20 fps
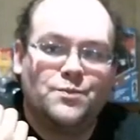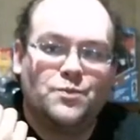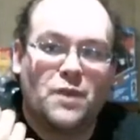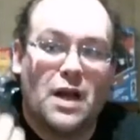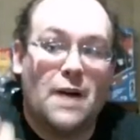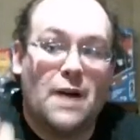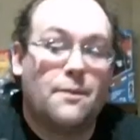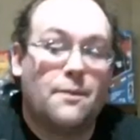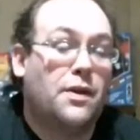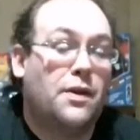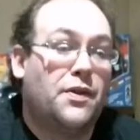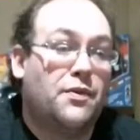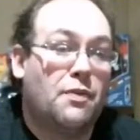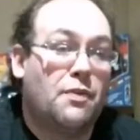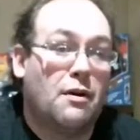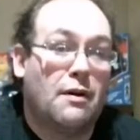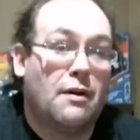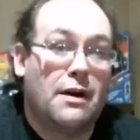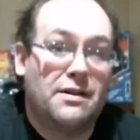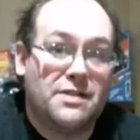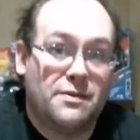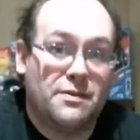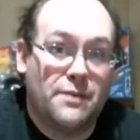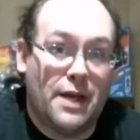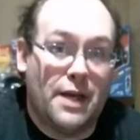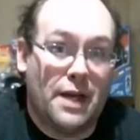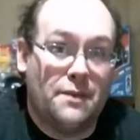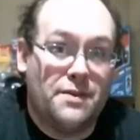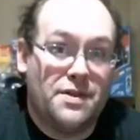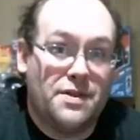I'm going to throw out some
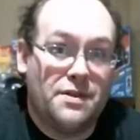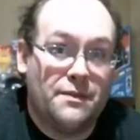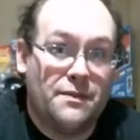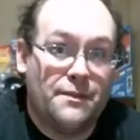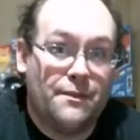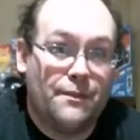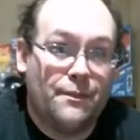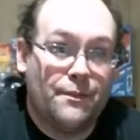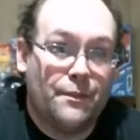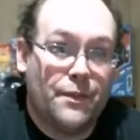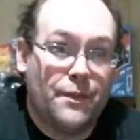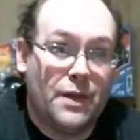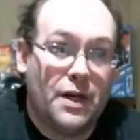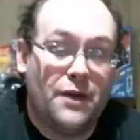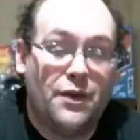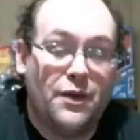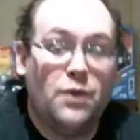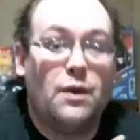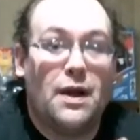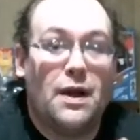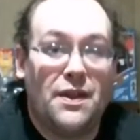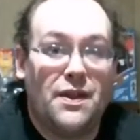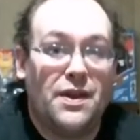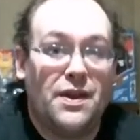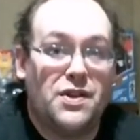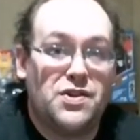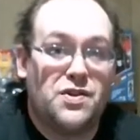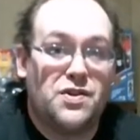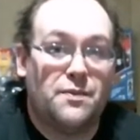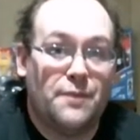names of who I
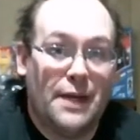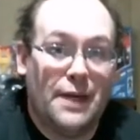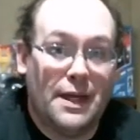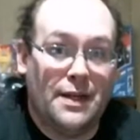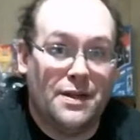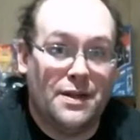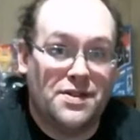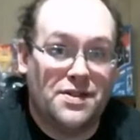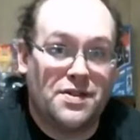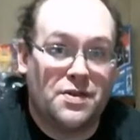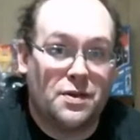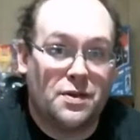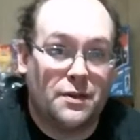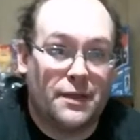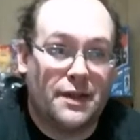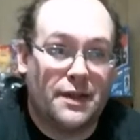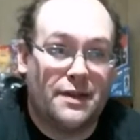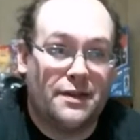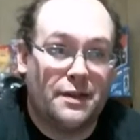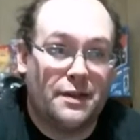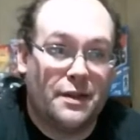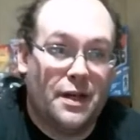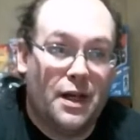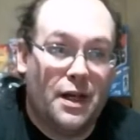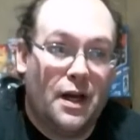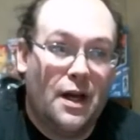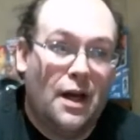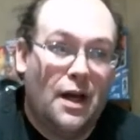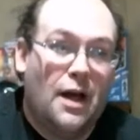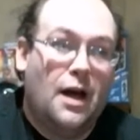think should be in this tournament.
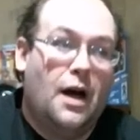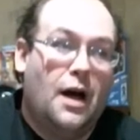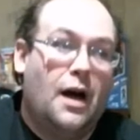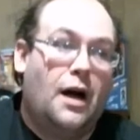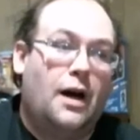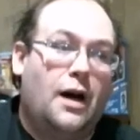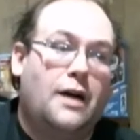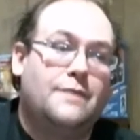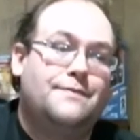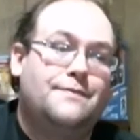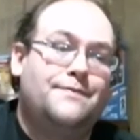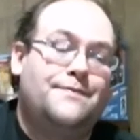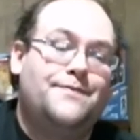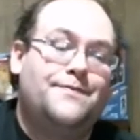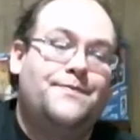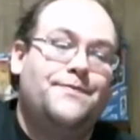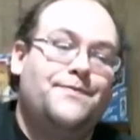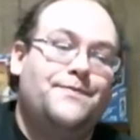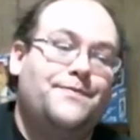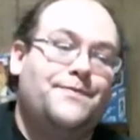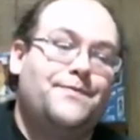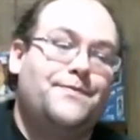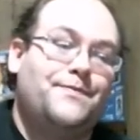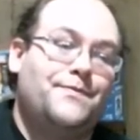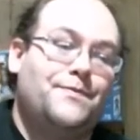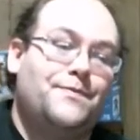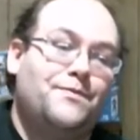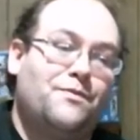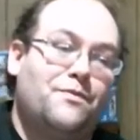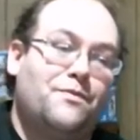Um,
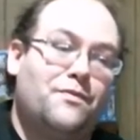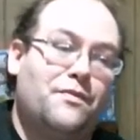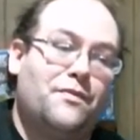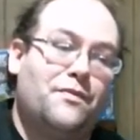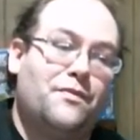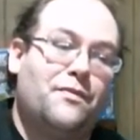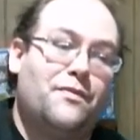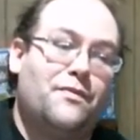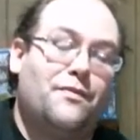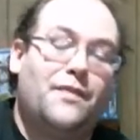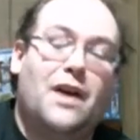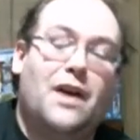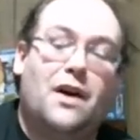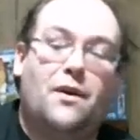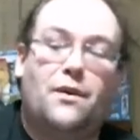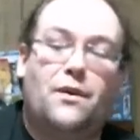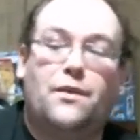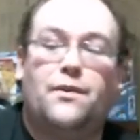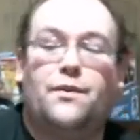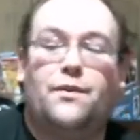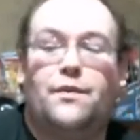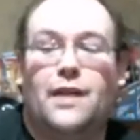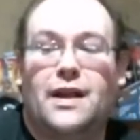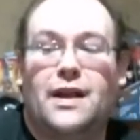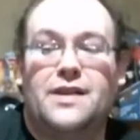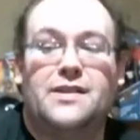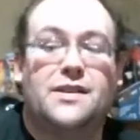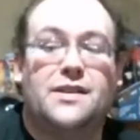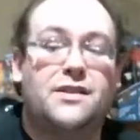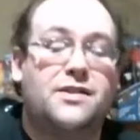now, like
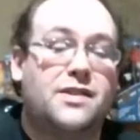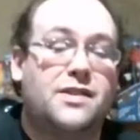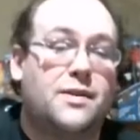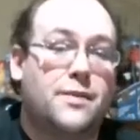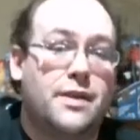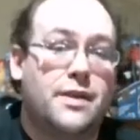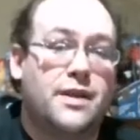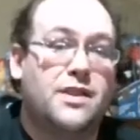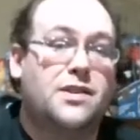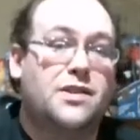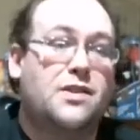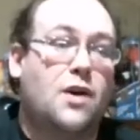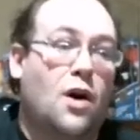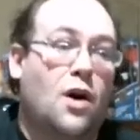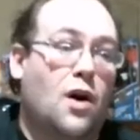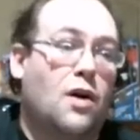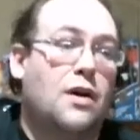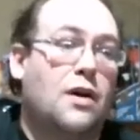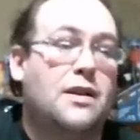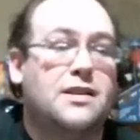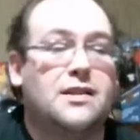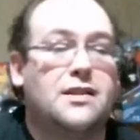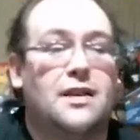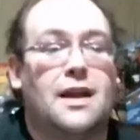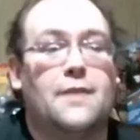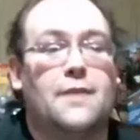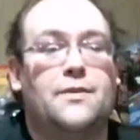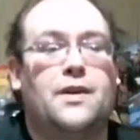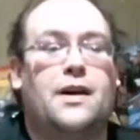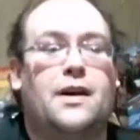I said, some of these are a
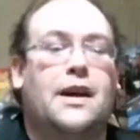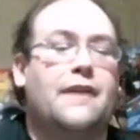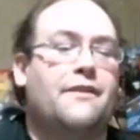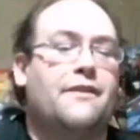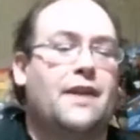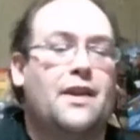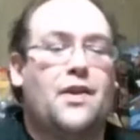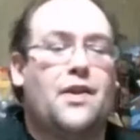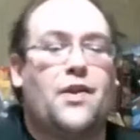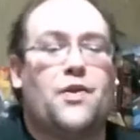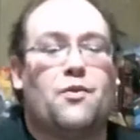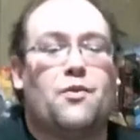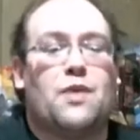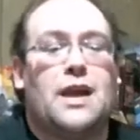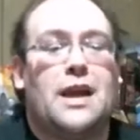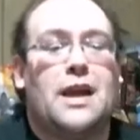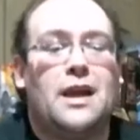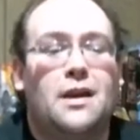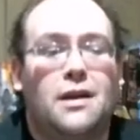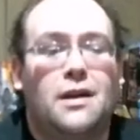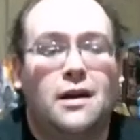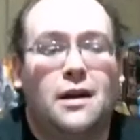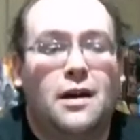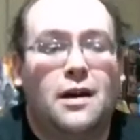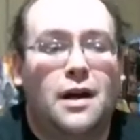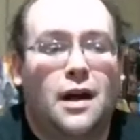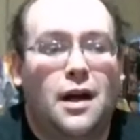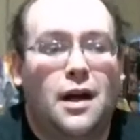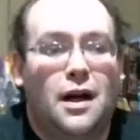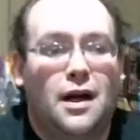slam dunk. I've got three
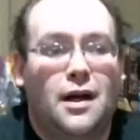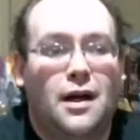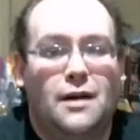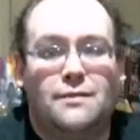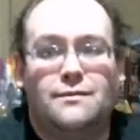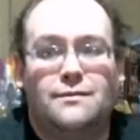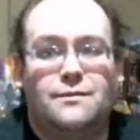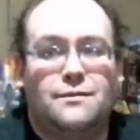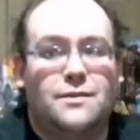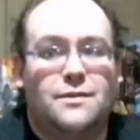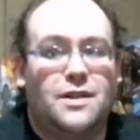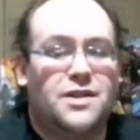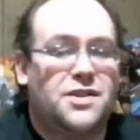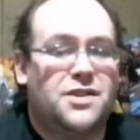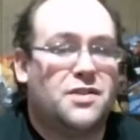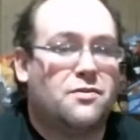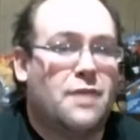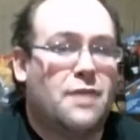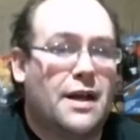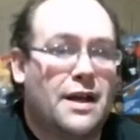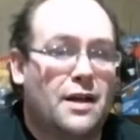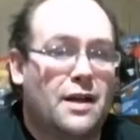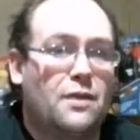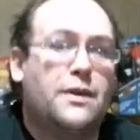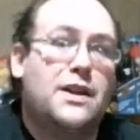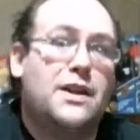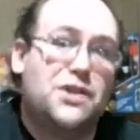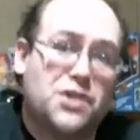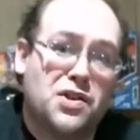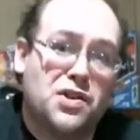um, listed right here
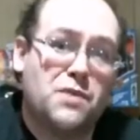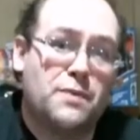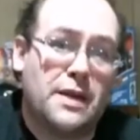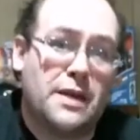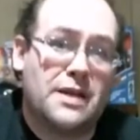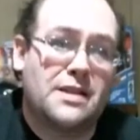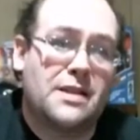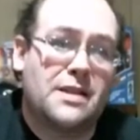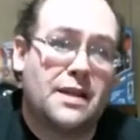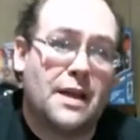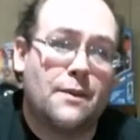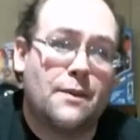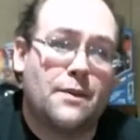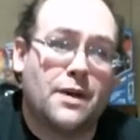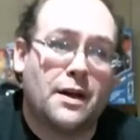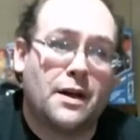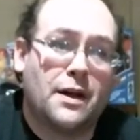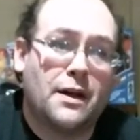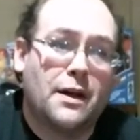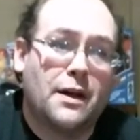that should be a slam dunk.